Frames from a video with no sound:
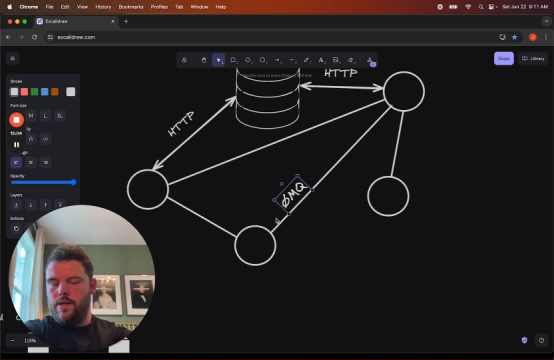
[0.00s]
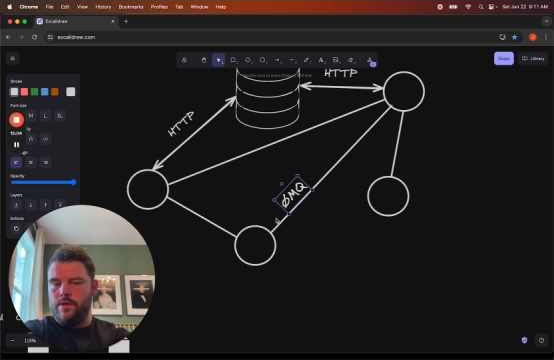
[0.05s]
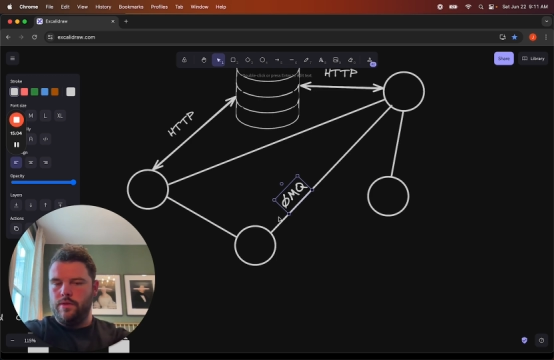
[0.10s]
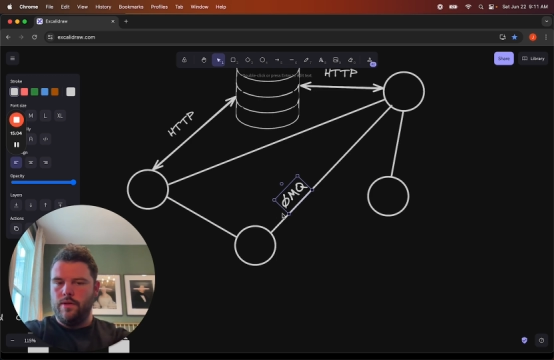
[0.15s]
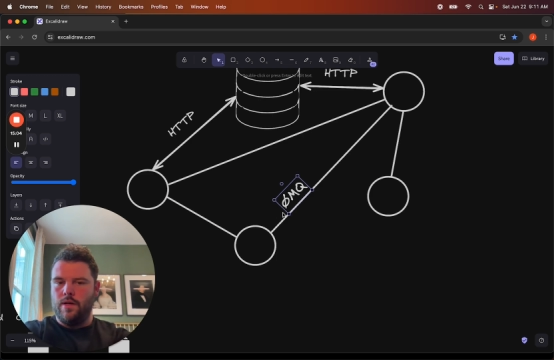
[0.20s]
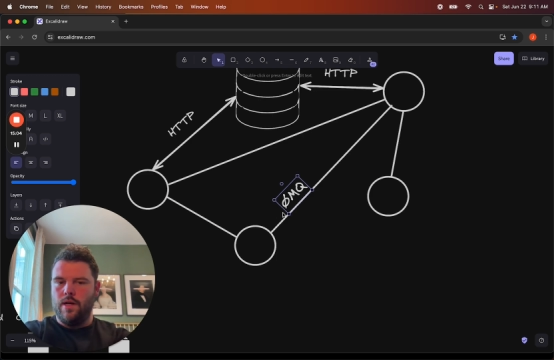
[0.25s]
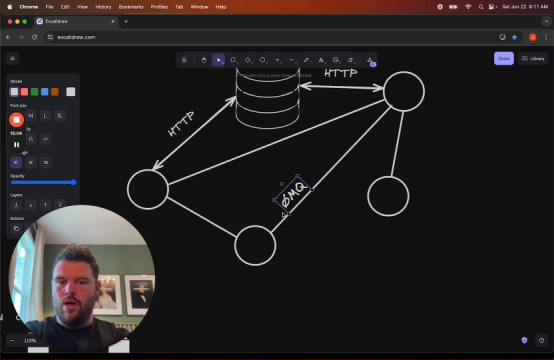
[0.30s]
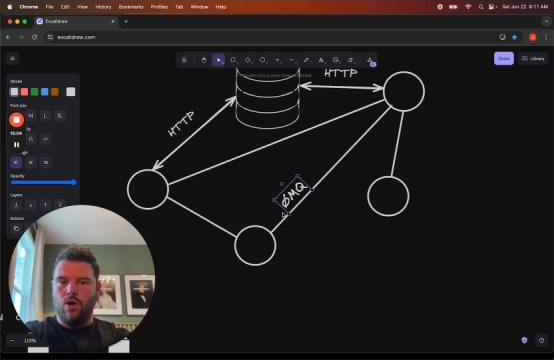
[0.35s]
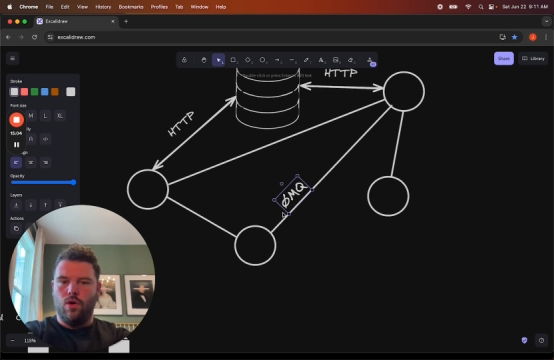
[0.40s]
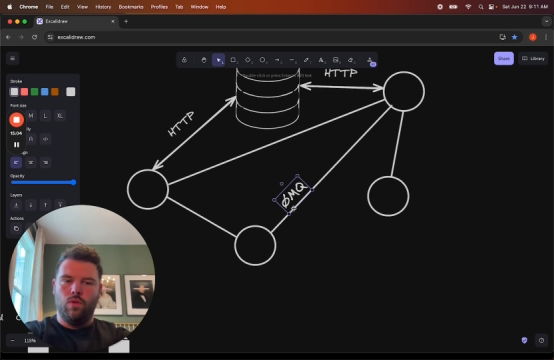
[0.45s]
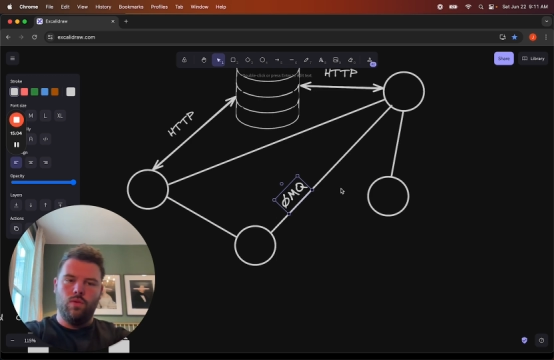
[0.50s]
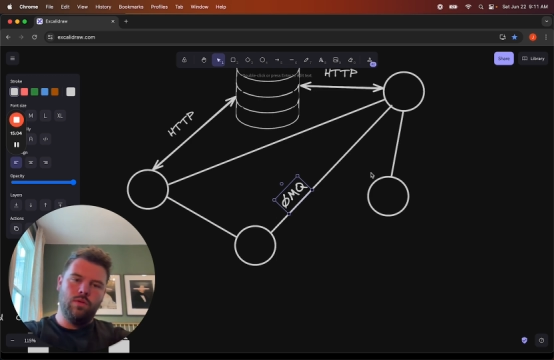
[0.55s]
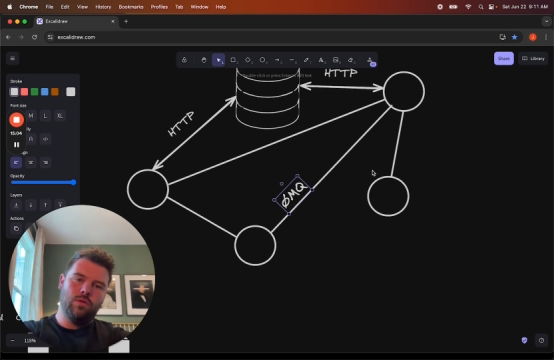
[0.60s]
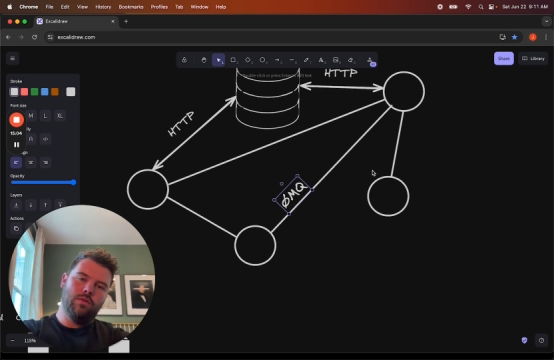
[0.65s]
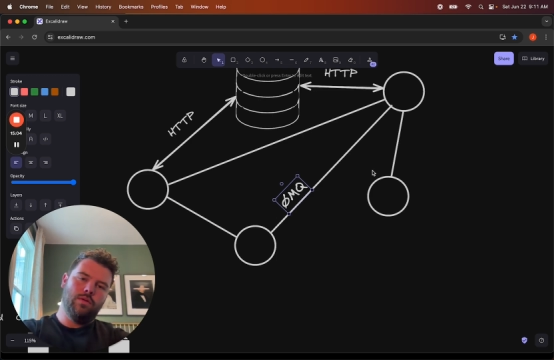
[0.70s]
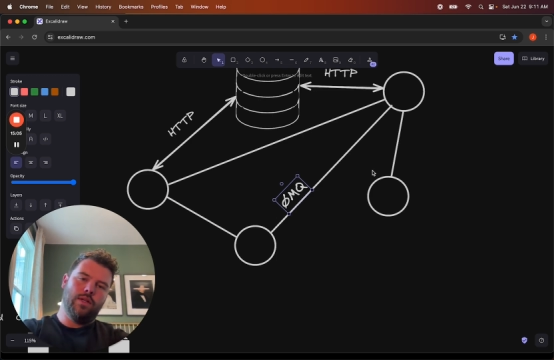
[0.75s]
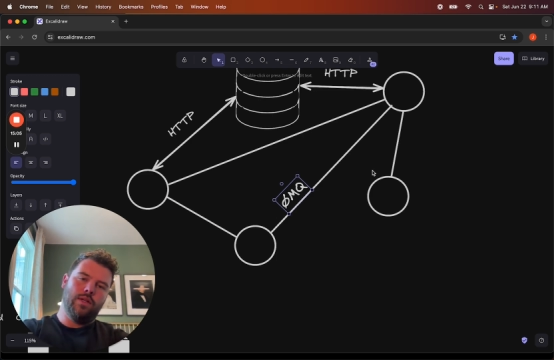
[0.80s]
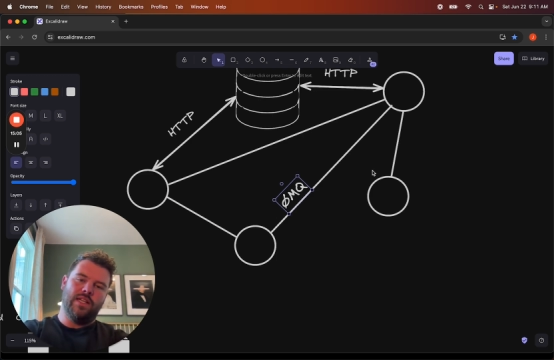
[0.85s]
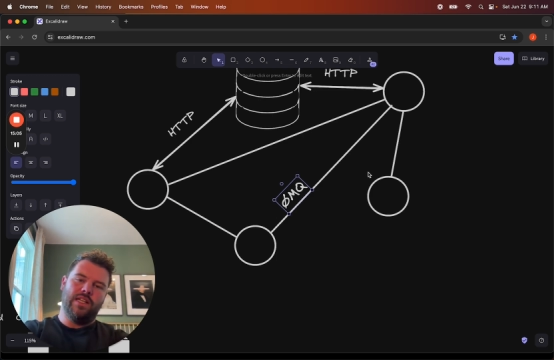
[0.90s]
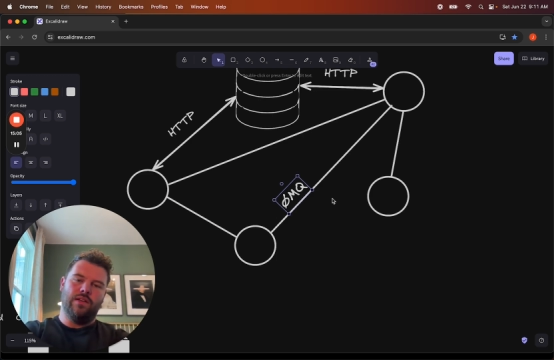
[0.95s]
O,
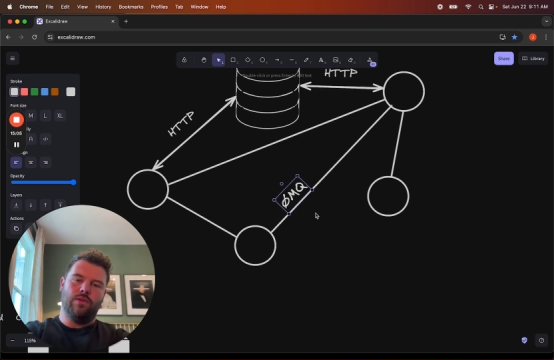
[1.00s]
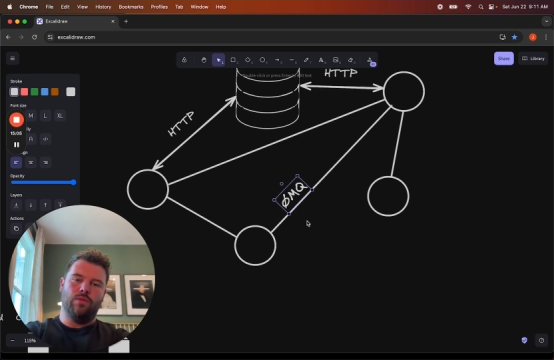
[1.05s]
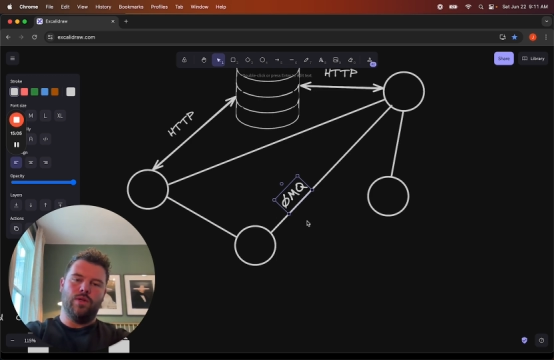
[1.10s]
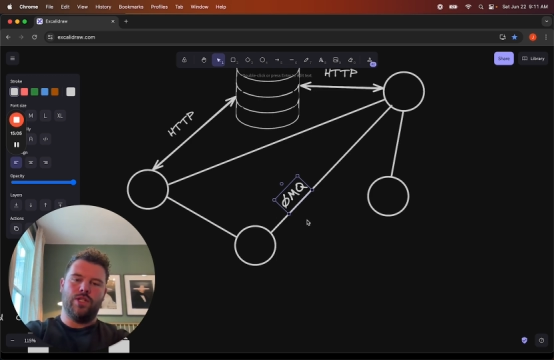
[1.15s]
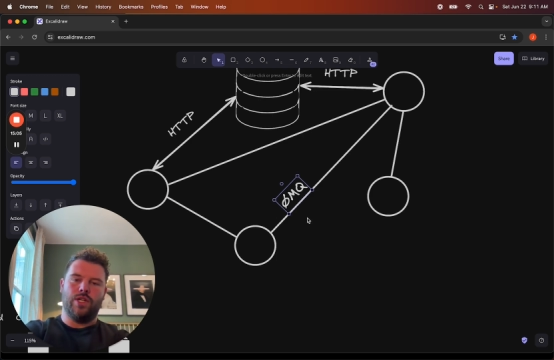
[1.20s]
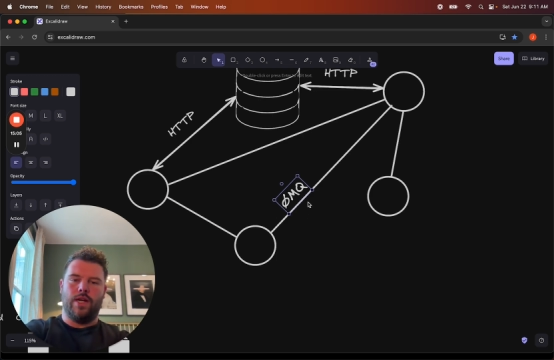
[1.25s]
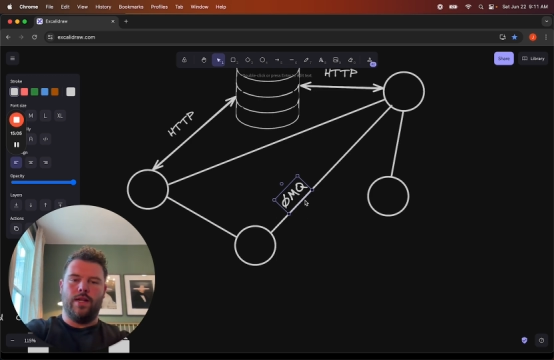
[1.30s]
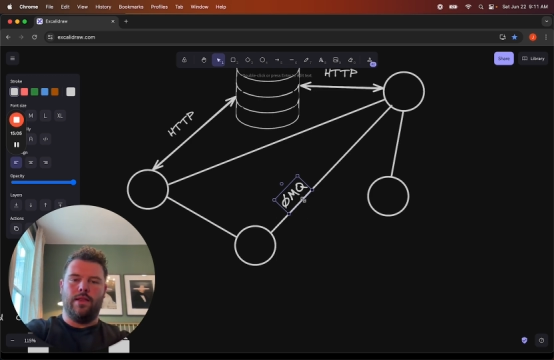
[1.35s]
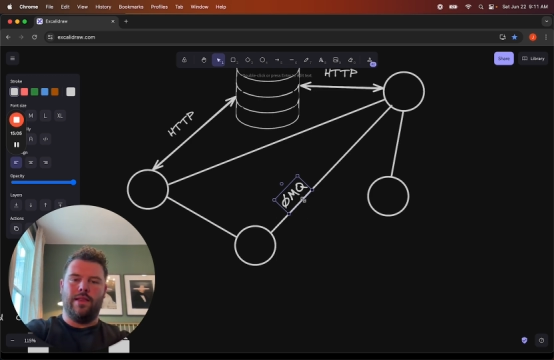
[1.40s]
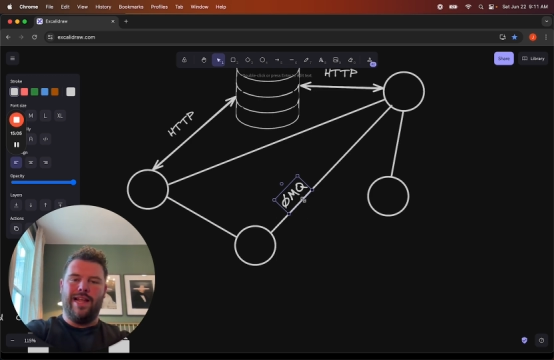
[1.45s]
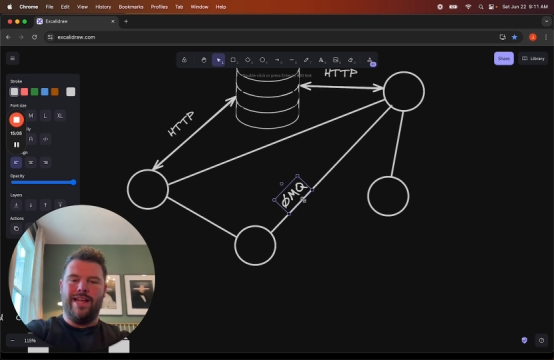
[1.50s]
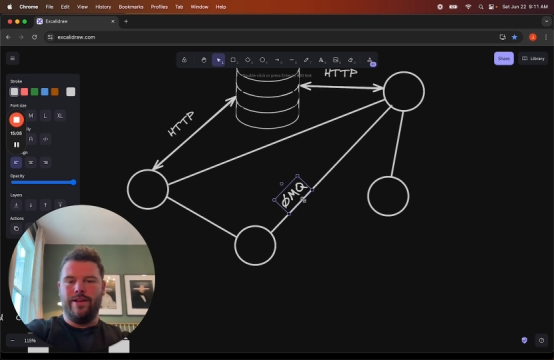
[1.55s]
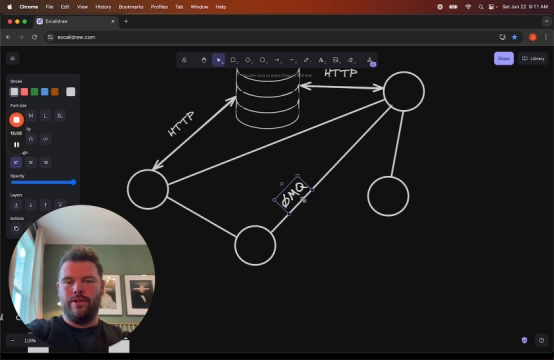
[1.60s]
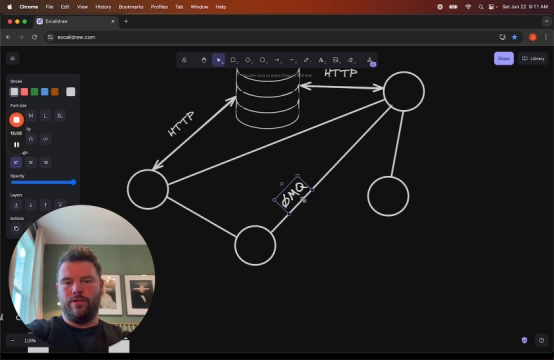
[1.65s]
which I like,